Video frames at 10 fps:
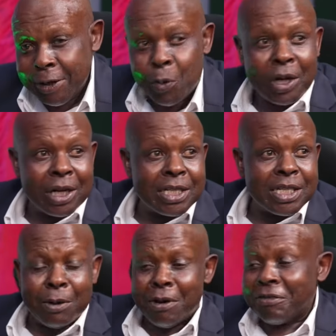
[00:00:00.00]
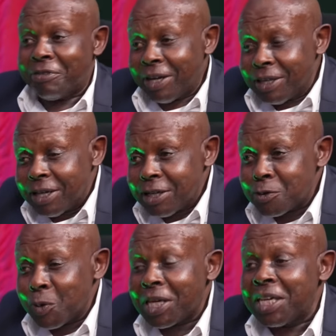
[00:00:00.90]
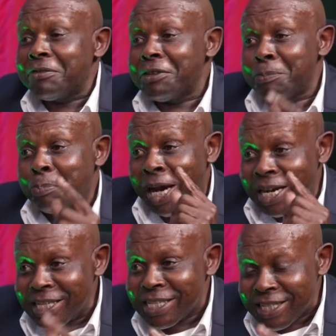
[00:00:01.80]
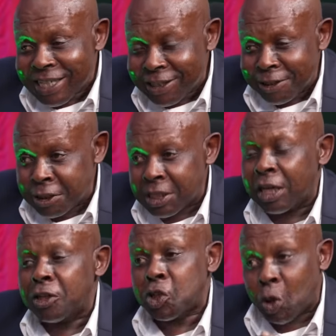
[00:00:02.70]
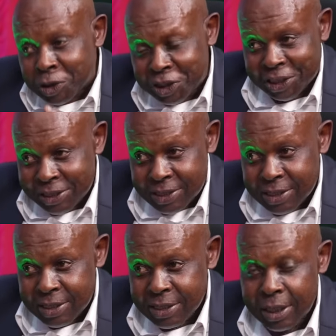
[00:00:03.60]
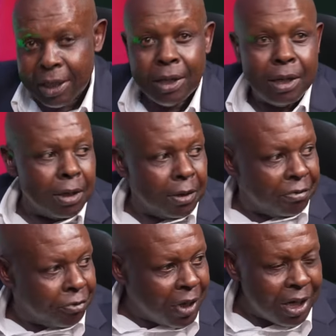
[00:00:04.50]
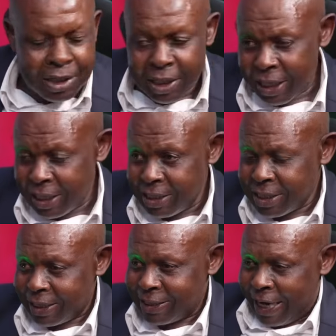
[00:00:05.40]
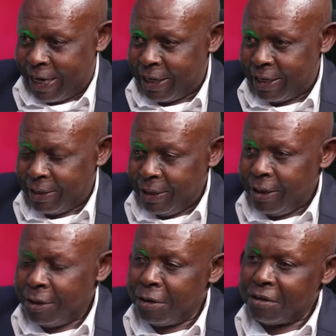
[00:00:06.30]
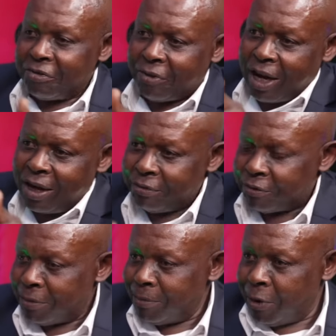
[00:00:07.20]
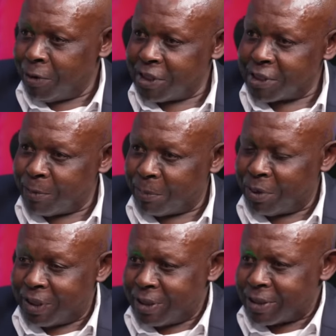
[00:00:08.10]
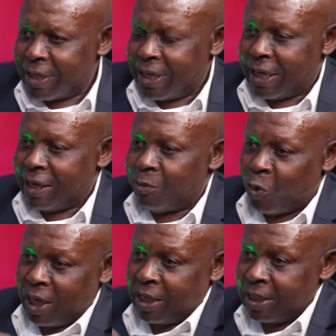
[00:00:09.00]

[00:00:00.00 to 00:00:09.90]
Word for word: whereas our fathers were given bicycles and torches. If you are in KZN, not far from Moses Mabhida Stadium, where